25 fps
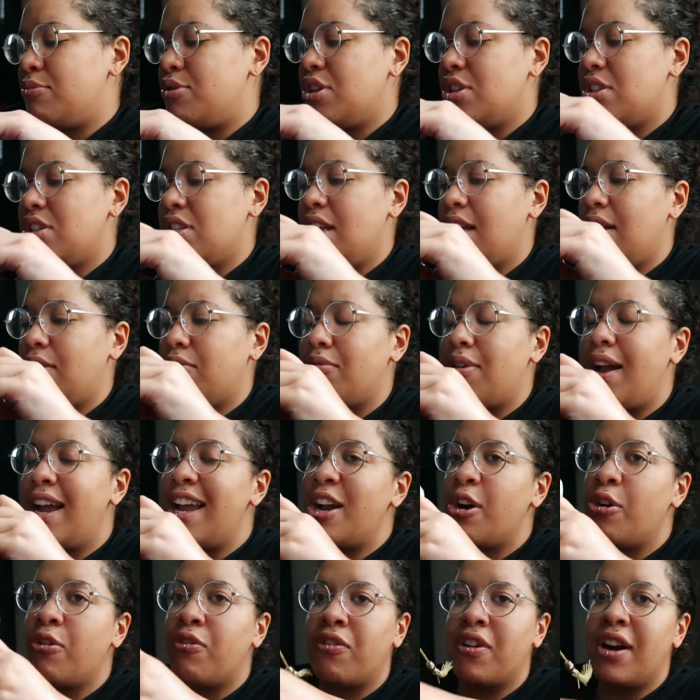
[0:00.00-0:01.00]
just like
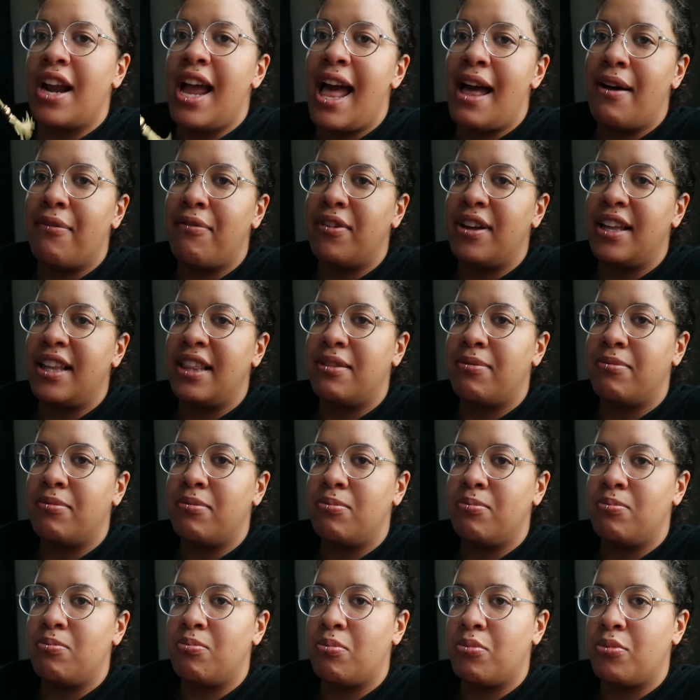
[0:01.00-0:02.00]
right over halfway
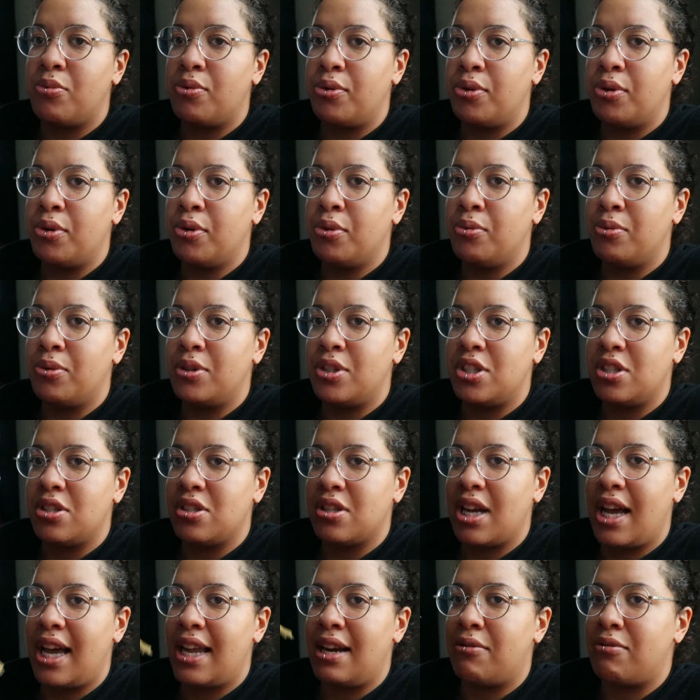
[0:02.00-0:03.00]
through, which is
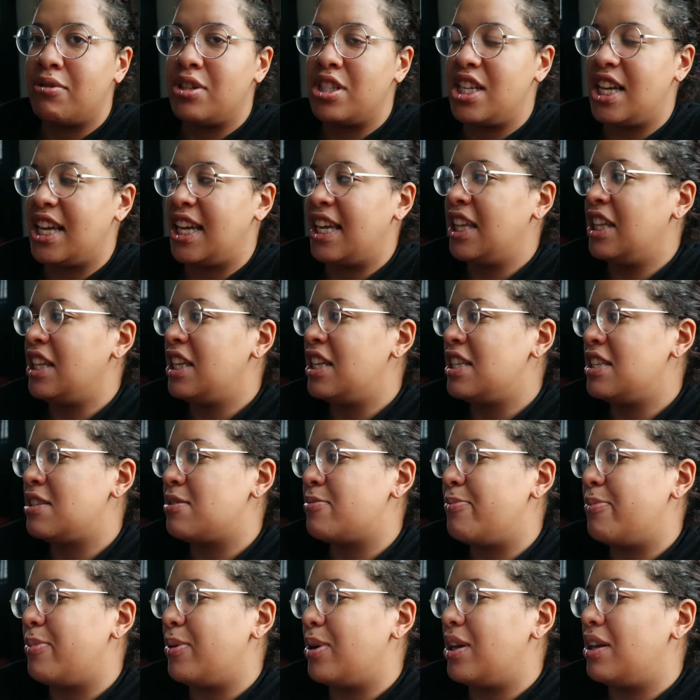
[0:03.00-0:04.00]
kind of ridiculous,
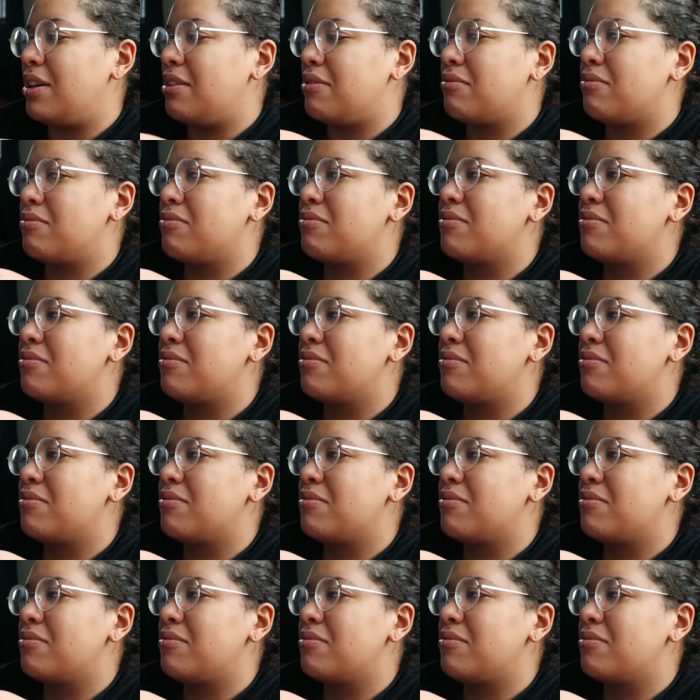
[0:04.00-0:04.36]
but